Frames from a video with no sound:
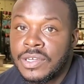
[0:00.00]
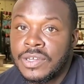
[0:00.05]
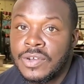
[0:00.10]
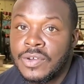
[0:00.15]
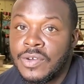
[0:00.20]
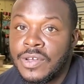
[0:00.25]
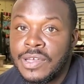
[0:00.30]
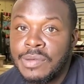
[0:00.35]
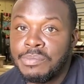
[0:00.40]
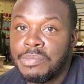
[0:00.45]
he can
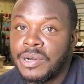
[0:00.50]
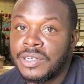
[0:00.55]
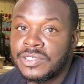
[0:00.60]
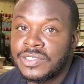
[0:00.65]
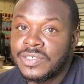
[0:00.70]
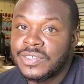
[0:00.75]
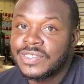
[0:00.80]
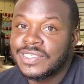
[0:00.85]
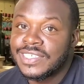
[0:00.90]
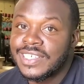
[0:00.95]
go ahead and punch
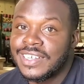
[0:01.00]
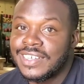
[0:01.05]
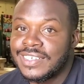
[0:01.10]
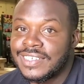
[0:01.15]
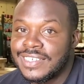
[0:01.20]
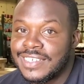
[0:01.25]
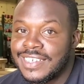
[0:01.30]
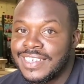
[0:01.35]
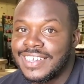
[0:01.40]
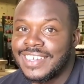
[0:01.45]
on
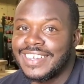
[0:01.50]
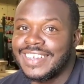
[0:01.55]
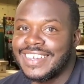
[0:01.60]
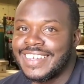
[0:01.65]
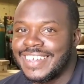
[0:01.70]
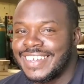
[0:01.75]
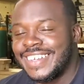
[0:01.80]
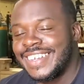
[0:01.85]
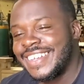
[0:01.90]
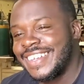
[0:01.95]

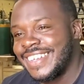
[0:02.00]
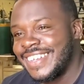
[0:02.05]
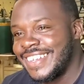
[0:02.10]
something.